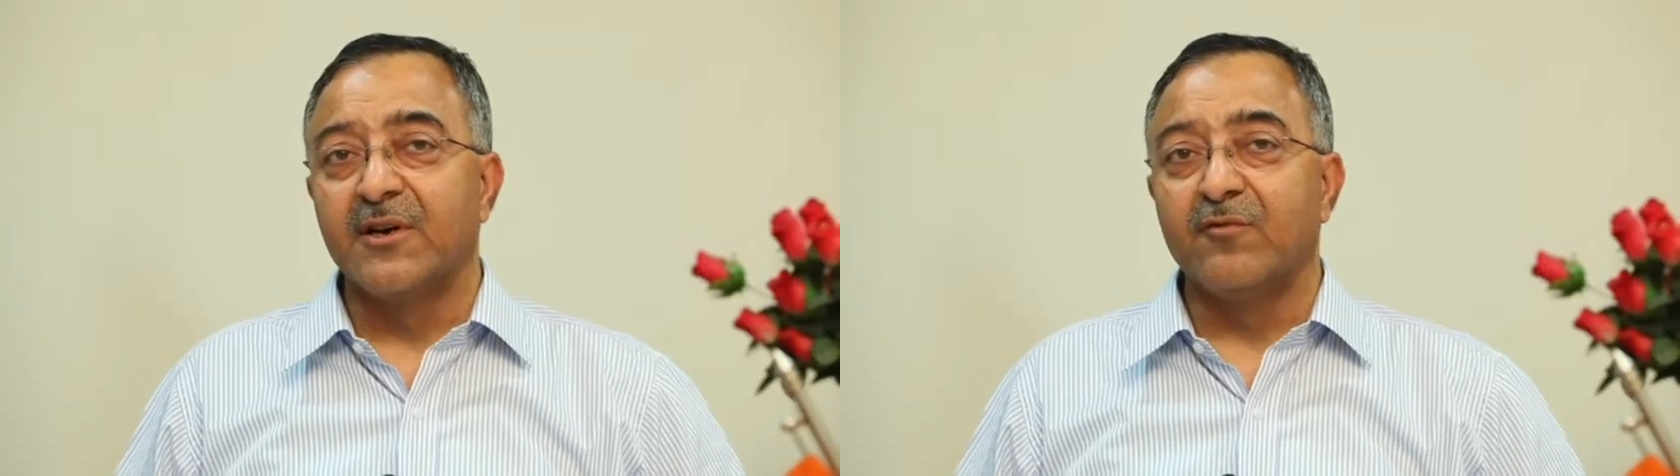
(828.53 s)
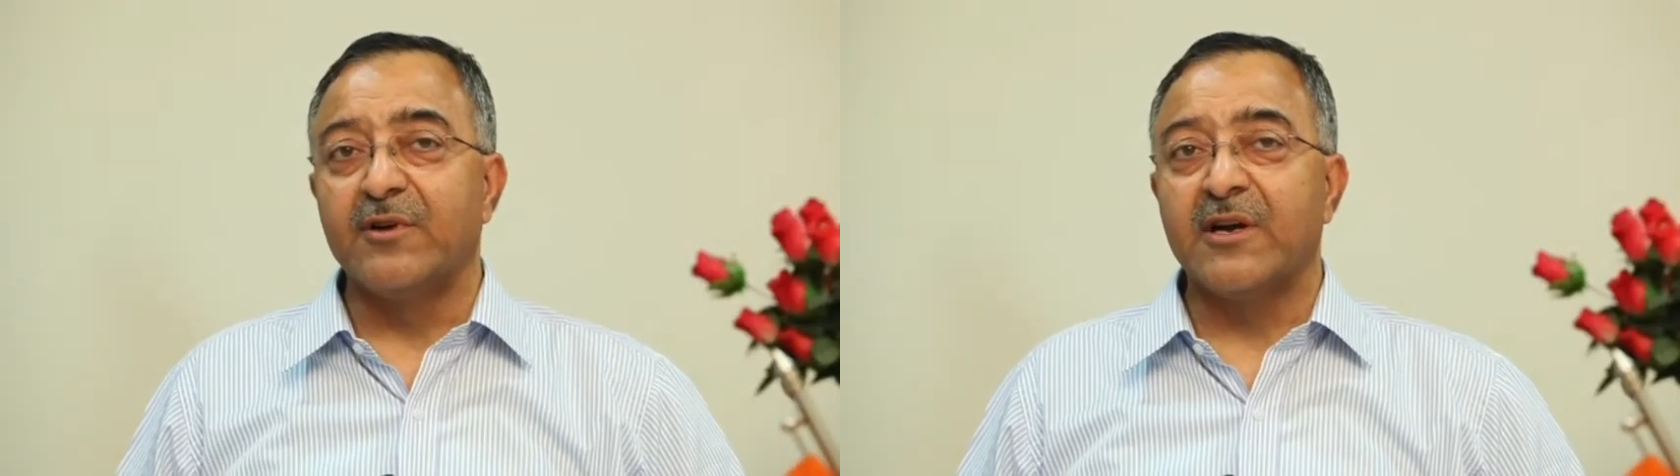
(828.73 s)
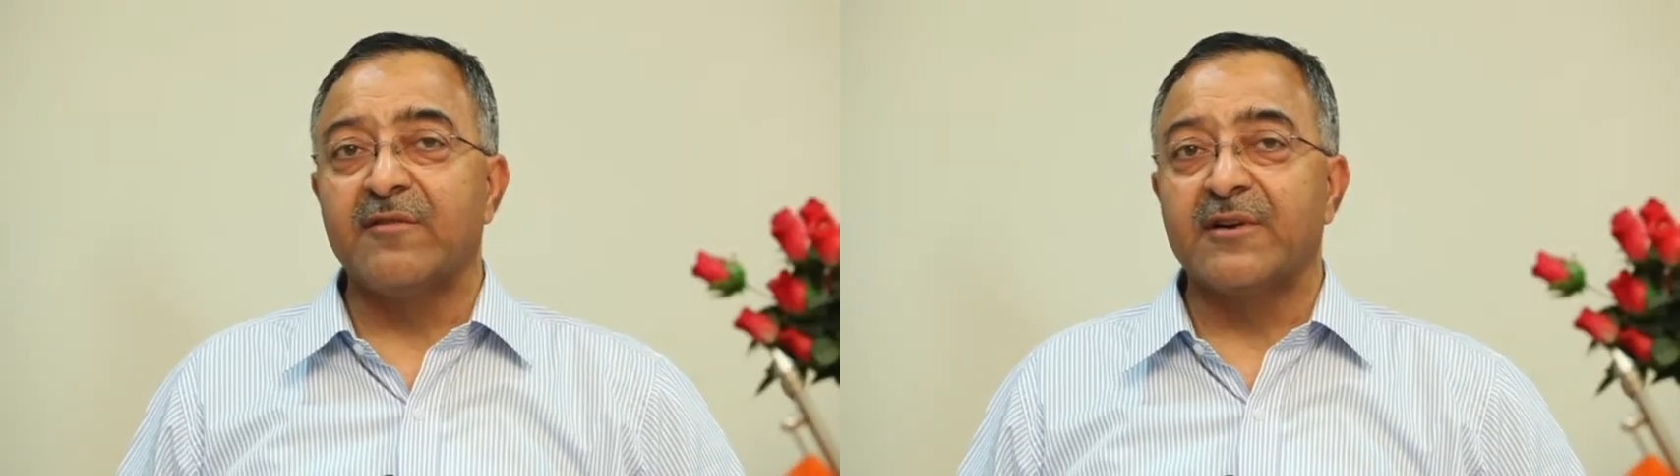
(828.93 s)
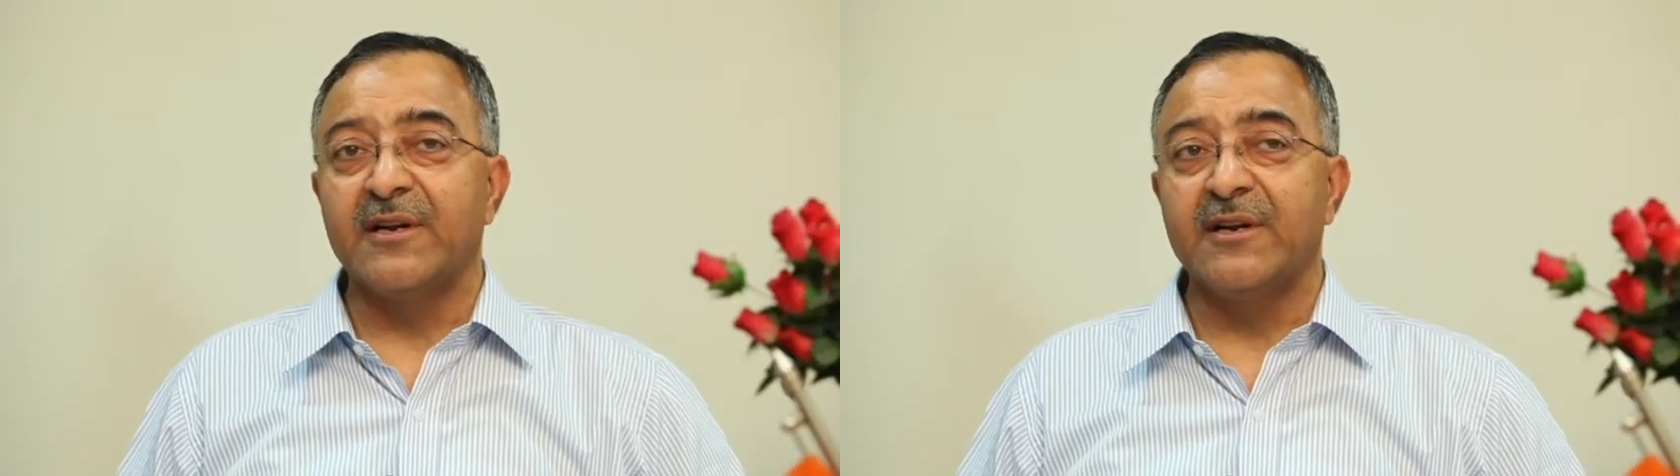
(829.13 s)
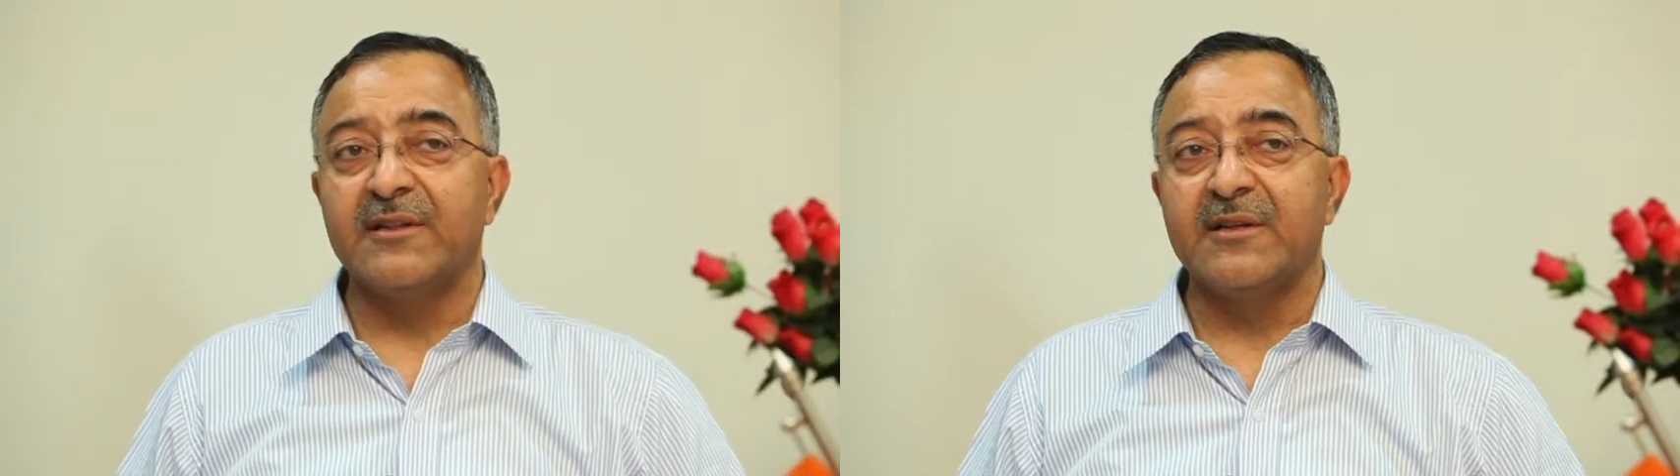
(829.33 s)
we have
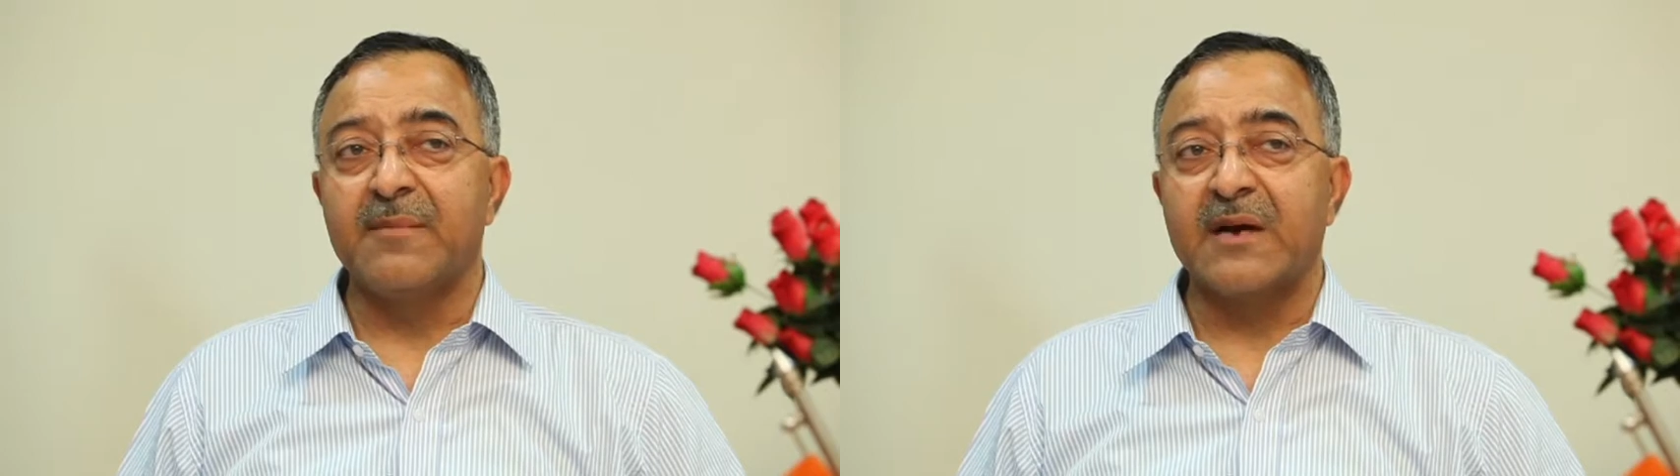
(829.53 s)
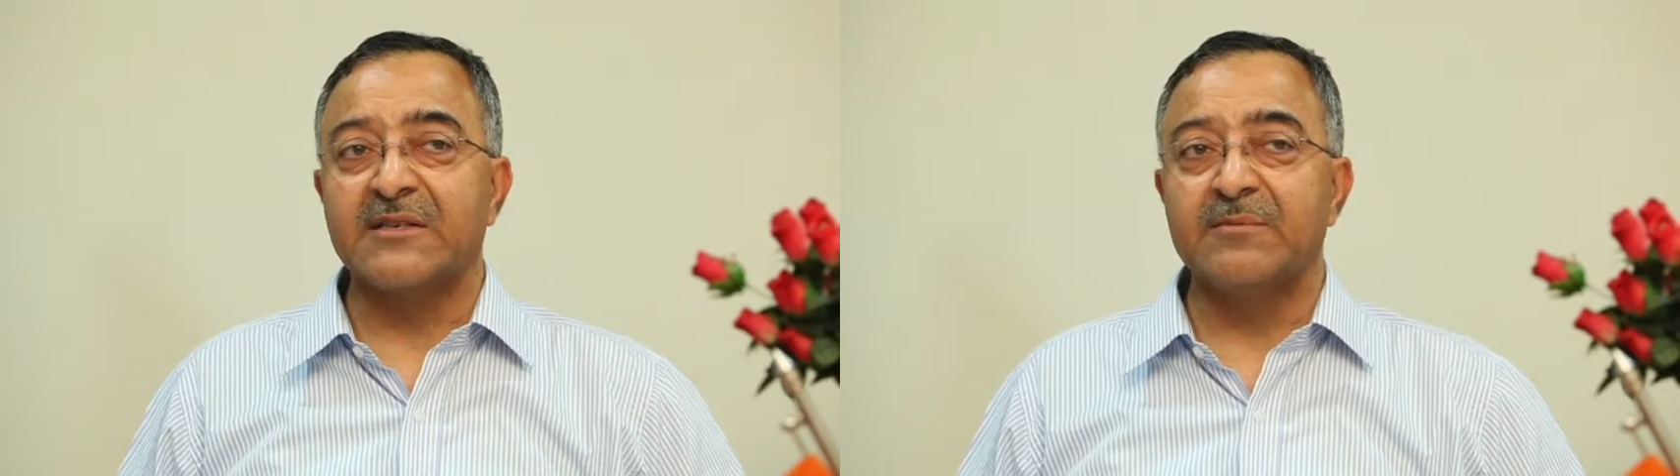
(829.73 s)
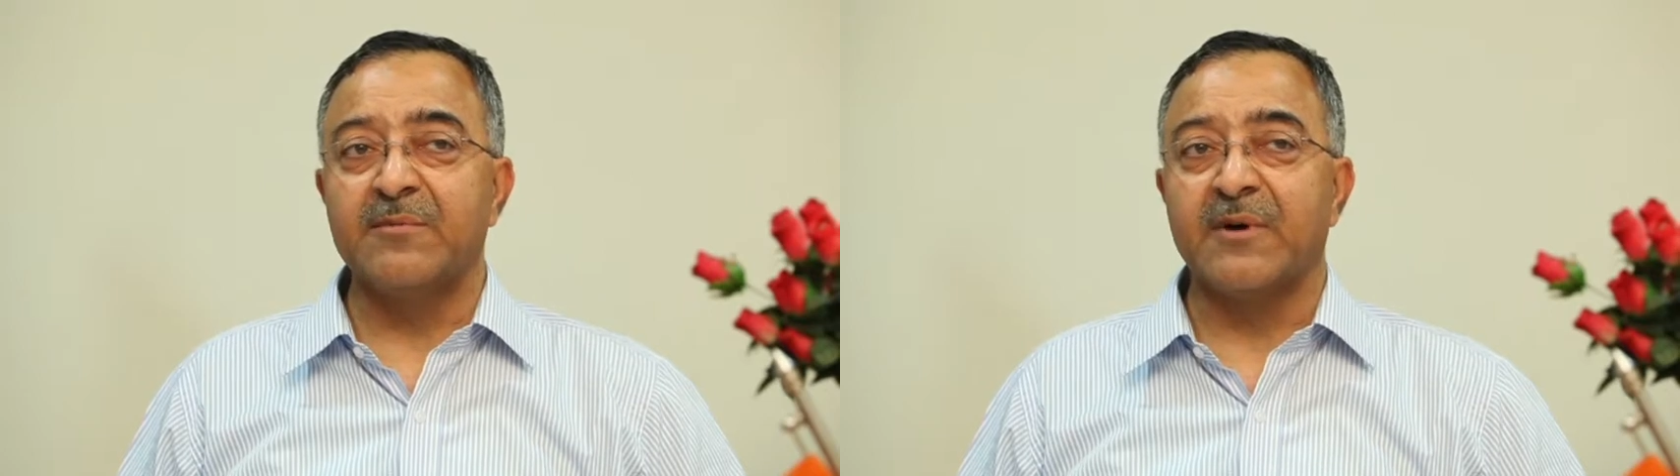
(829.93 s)
attained the maximum